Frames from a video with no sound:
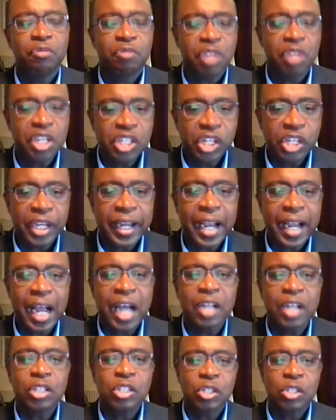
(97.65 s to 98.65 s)
reaching
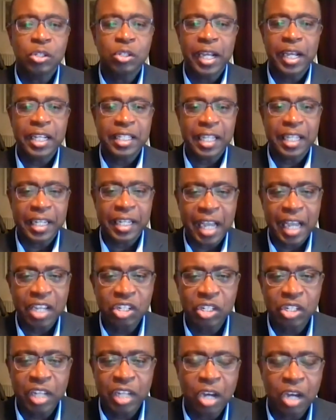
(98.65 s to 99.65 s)
out to the
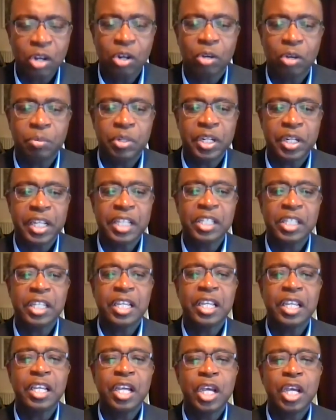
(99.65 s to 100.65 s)
international
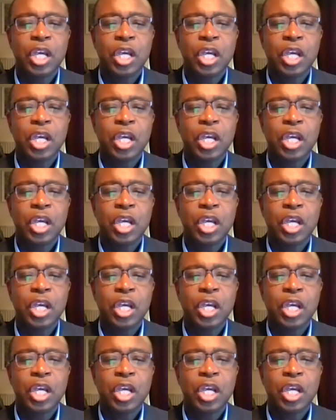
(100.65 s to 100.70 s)
community